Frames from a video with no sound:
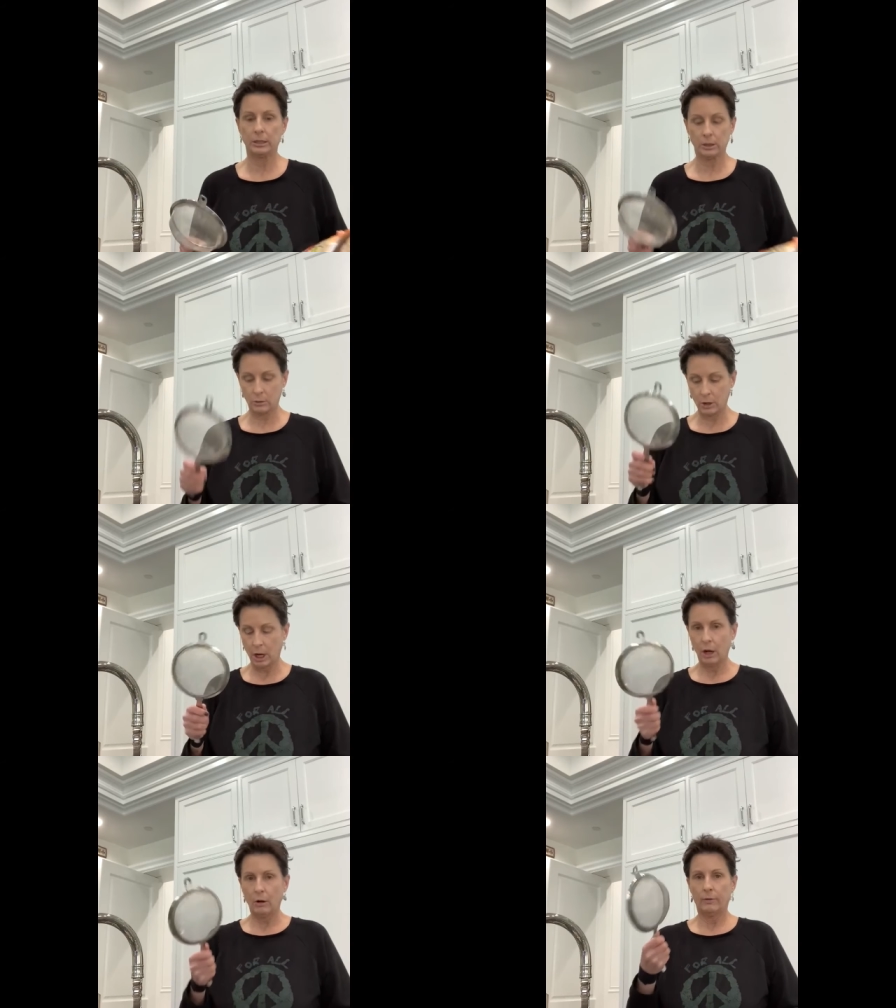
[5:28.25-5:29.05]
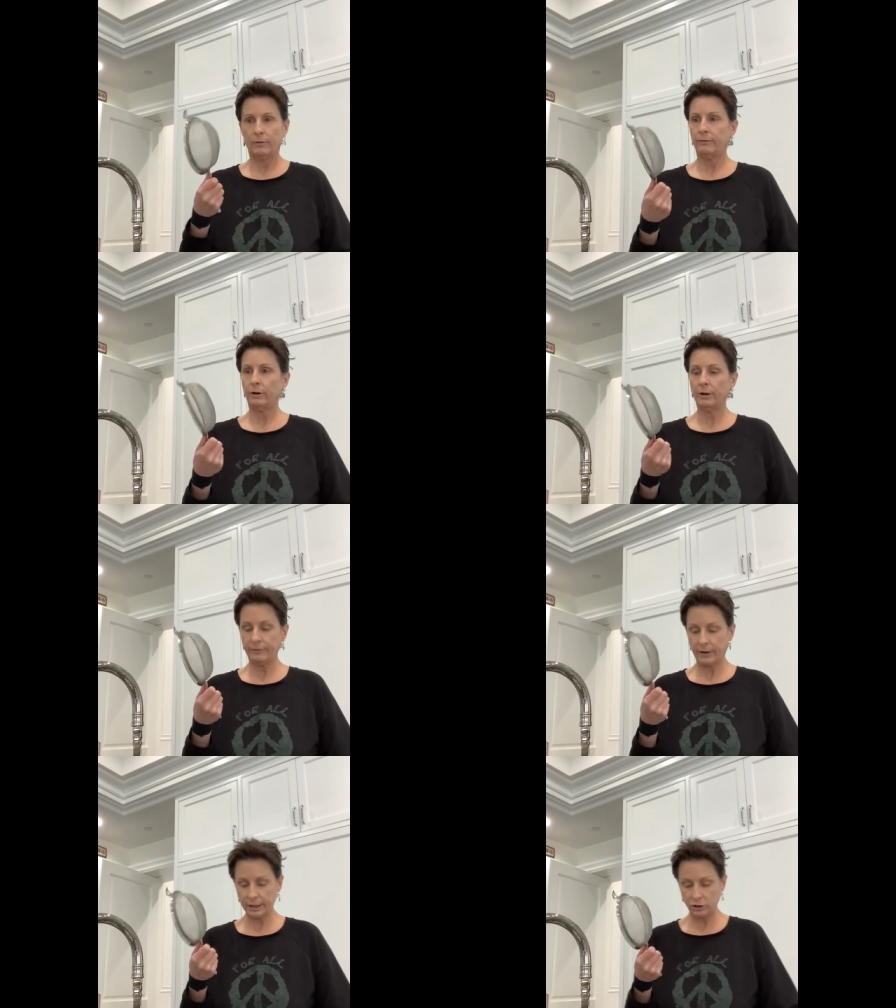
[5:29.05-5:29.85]
So we have a very
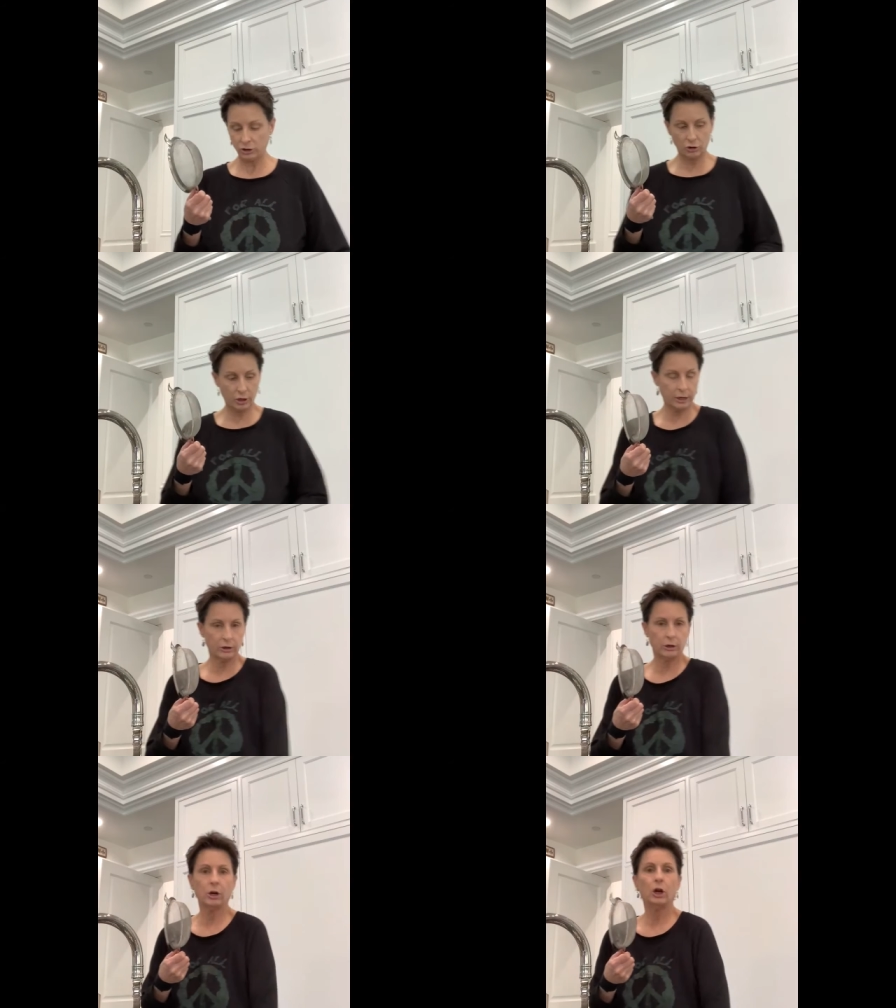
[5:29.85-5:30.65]
fine strainer.